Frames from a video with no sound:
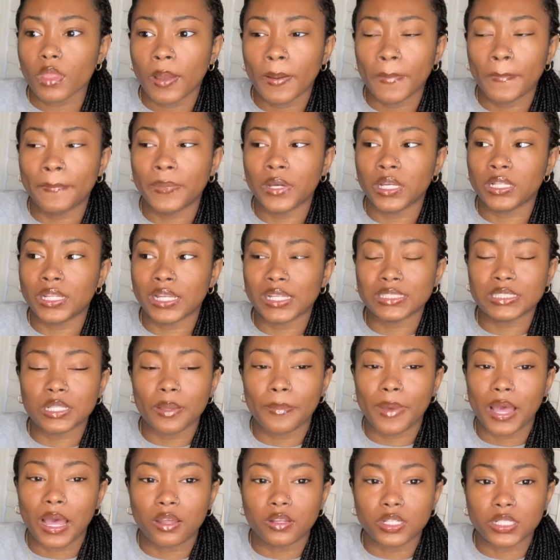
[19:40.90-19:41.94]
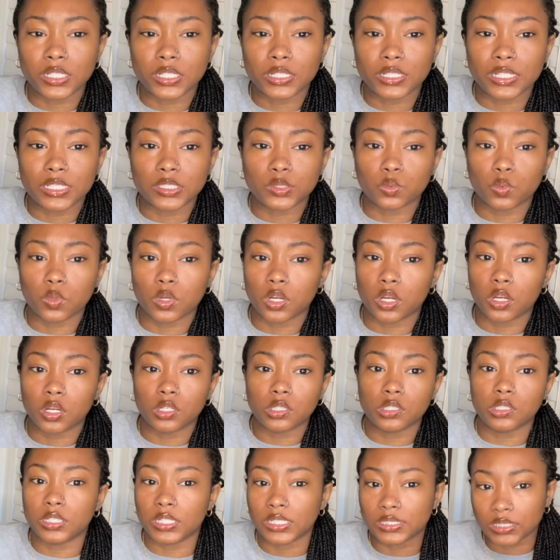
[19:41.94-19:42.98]
But that's about it. That's where
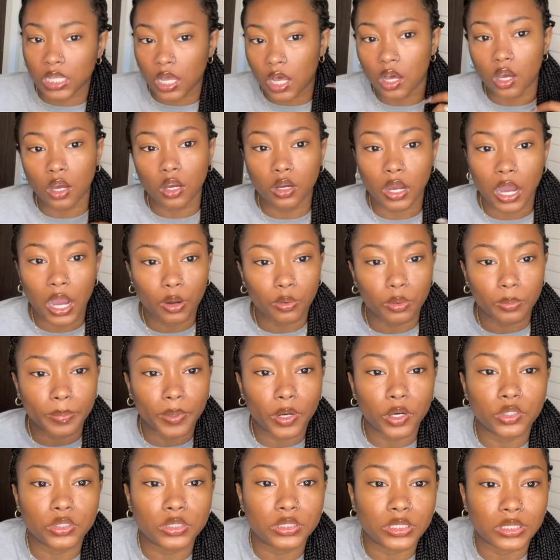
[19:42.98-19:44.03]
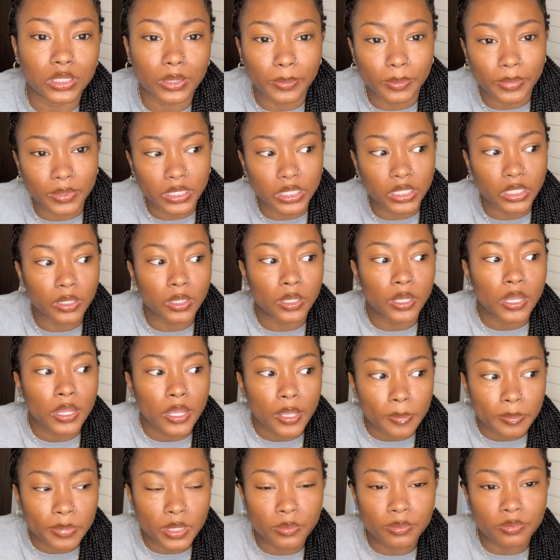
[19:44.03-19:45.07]
that's all I would post it. But
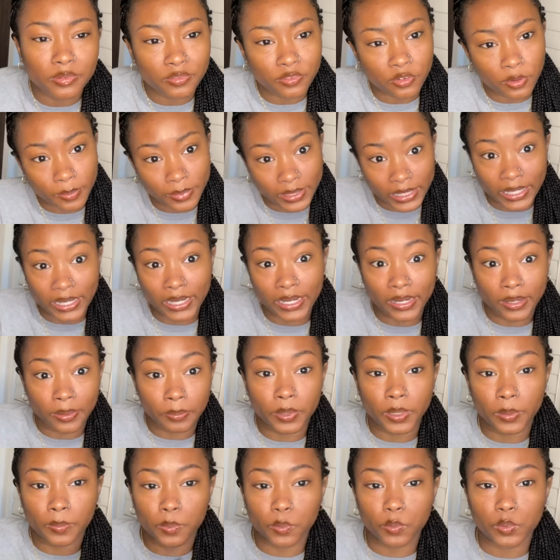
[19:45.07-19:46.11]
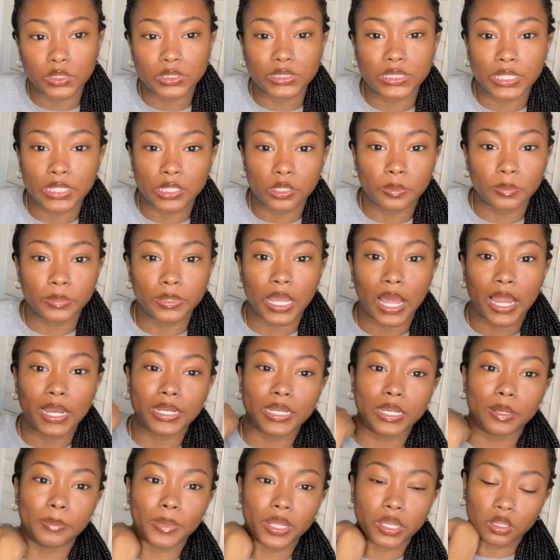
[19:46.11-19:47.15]
people from then, people would tell me I need
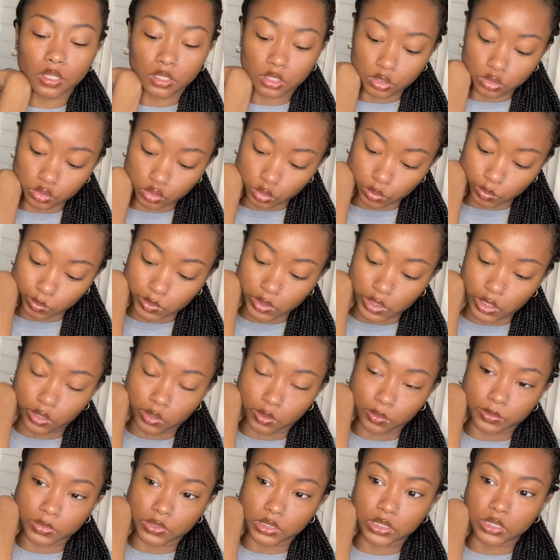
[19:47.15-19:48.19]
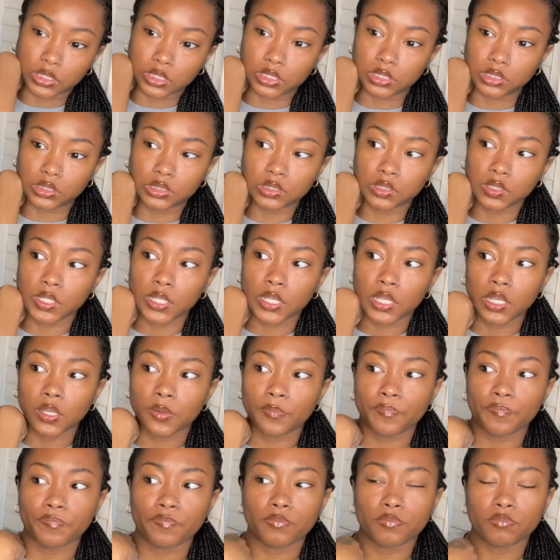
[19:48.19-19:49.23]
to make a YouTube channel because
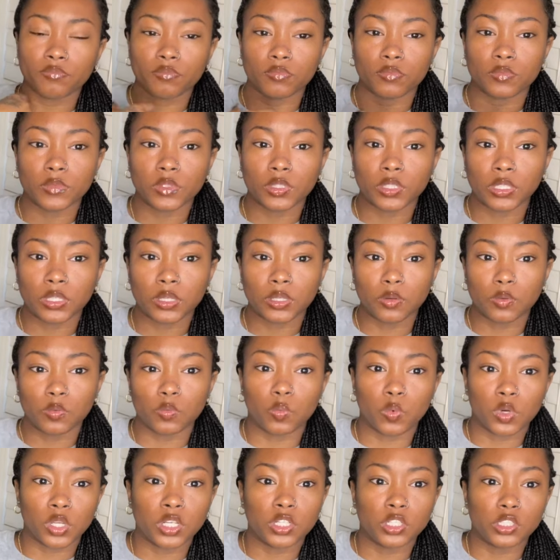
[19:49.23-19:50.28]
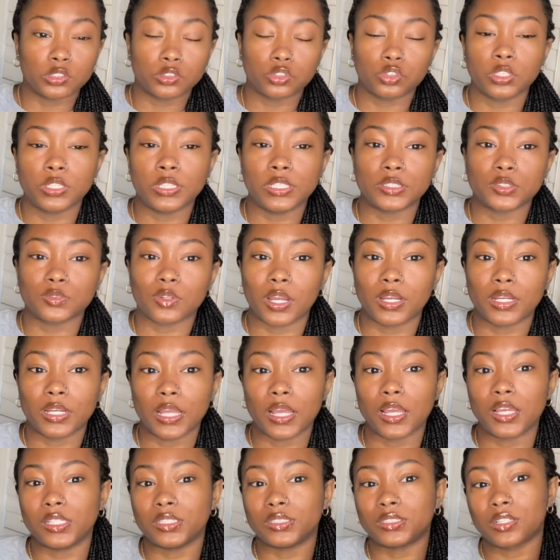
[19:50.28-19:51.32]
one of the trends right
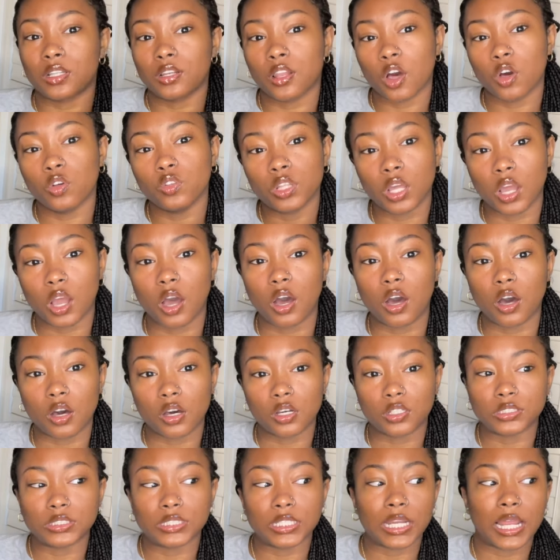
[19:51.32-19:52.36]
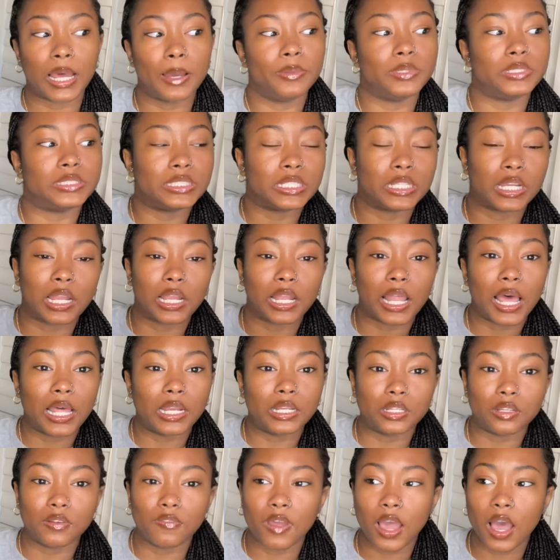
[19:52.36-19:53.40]
now is clothing hauls, and I be seeing a lot
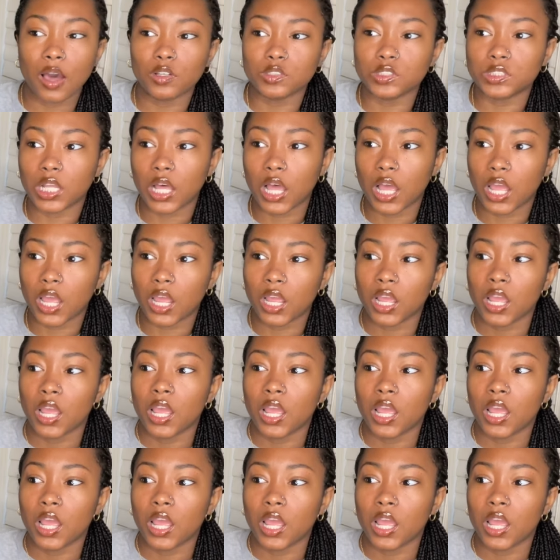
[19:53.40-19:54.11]
of it. I was like,